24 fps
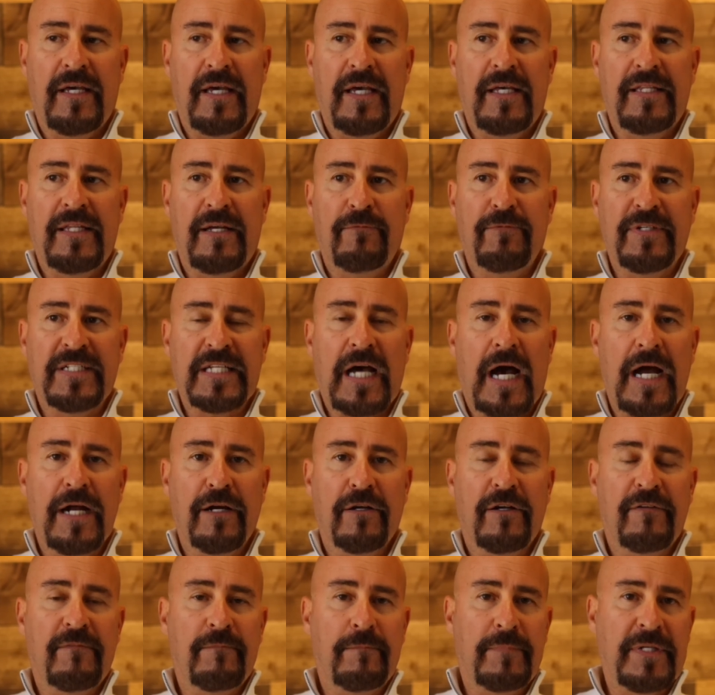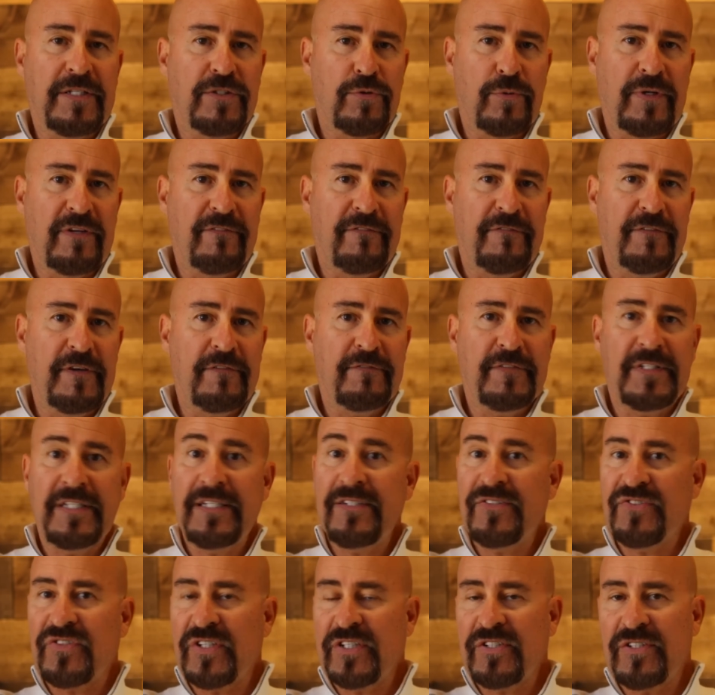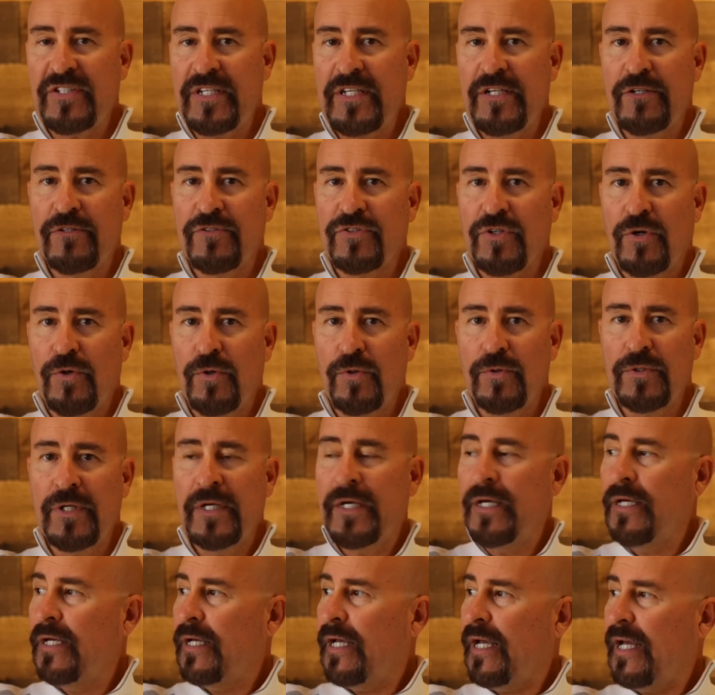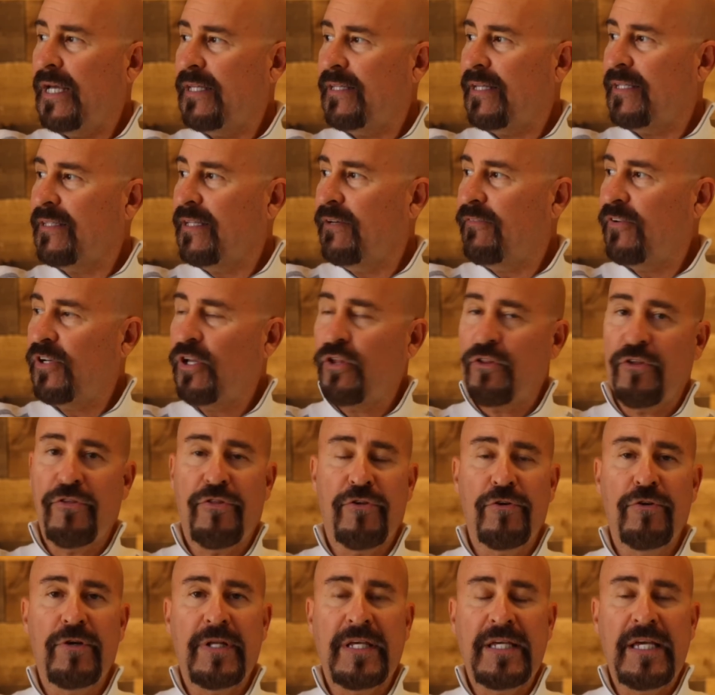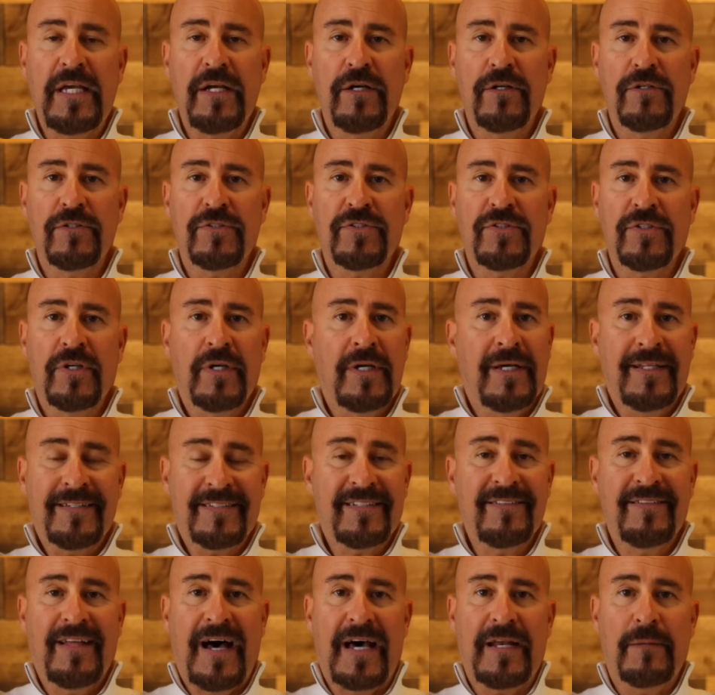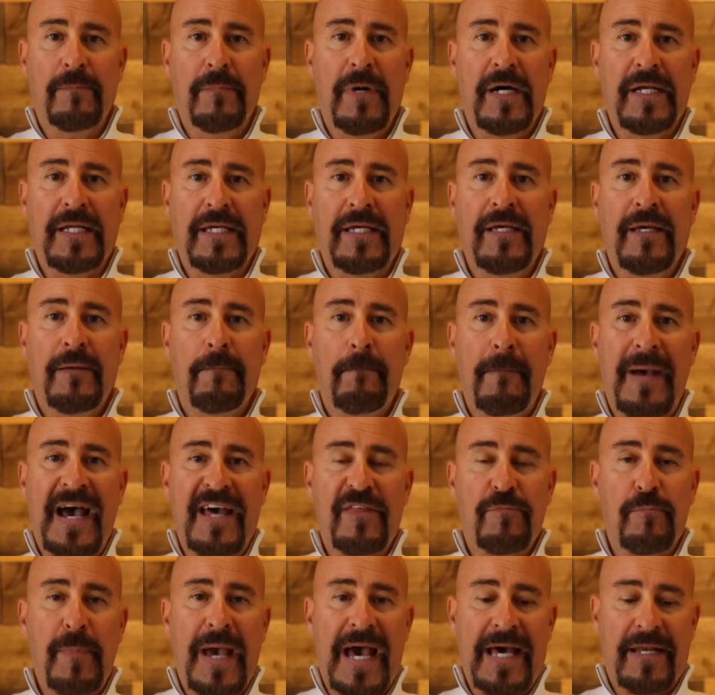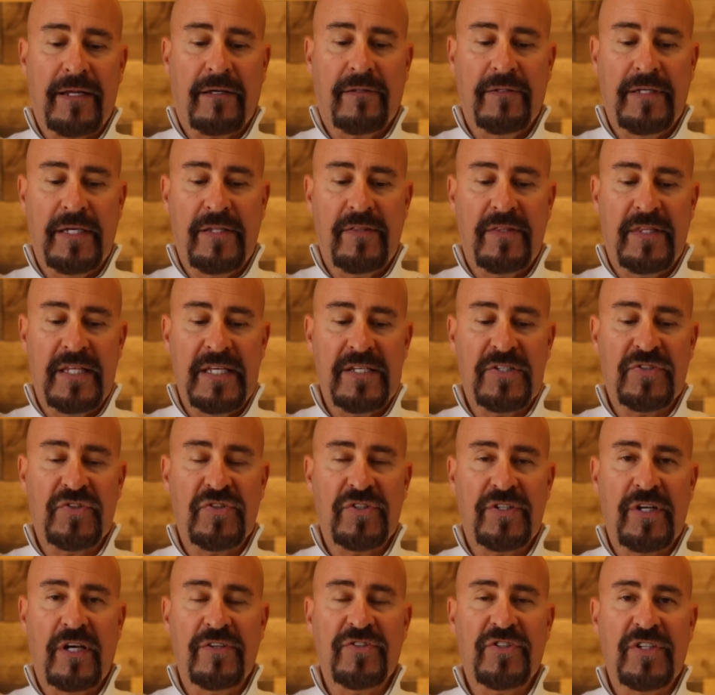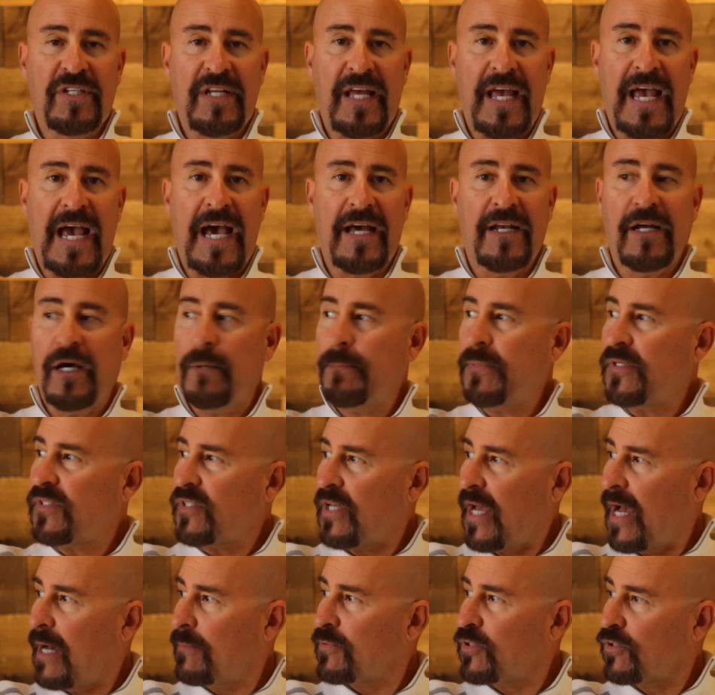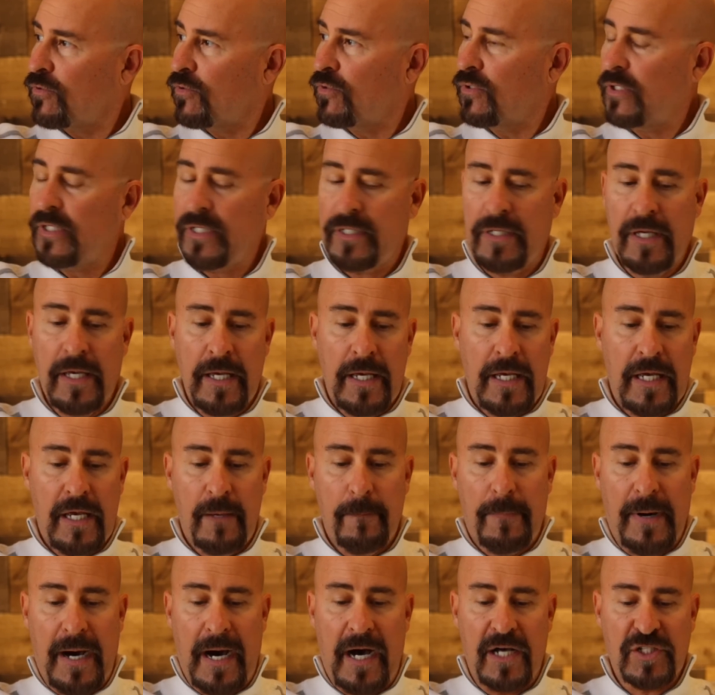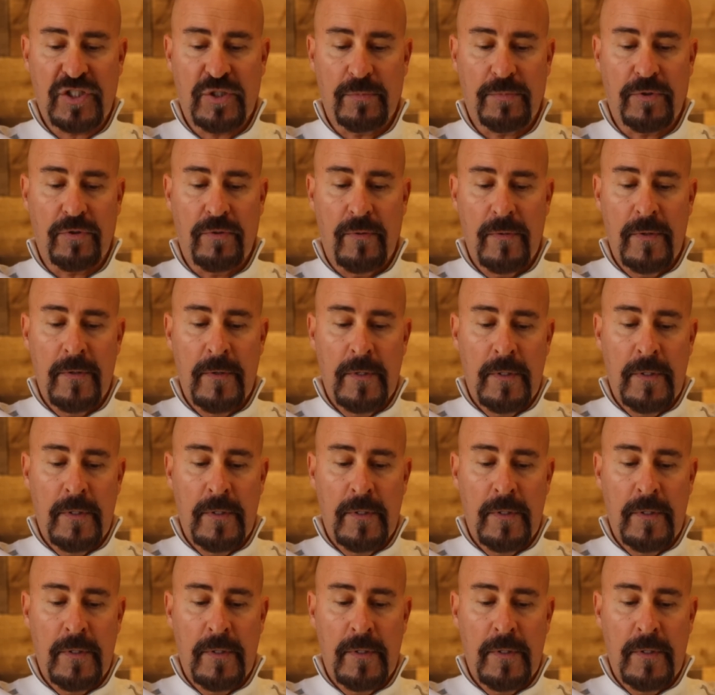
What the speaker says: and they retire between 50, 60 years old, and they live another 30 years. It's a lot of money. Mathematically, this doesn't add up. It's absolutely impossible.